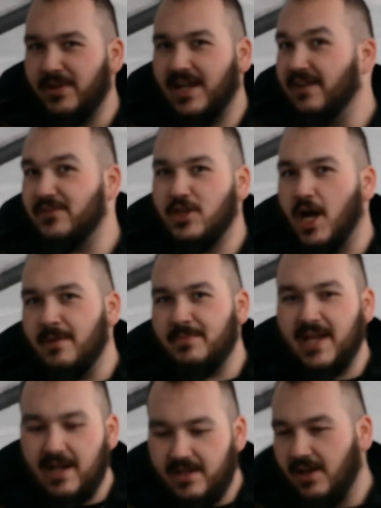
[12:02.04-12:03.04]
you left the top
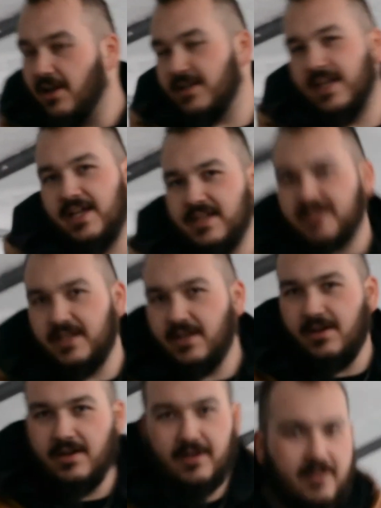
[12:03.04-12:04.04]
down, you locked the keys in the
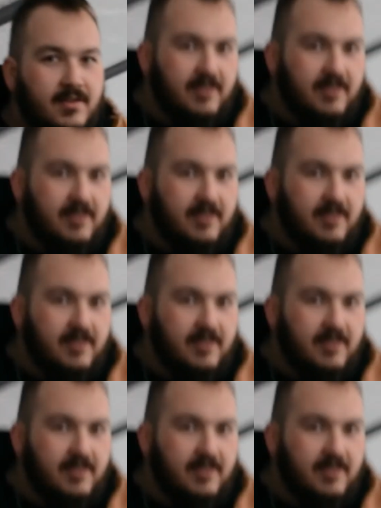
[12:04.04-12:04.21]
car?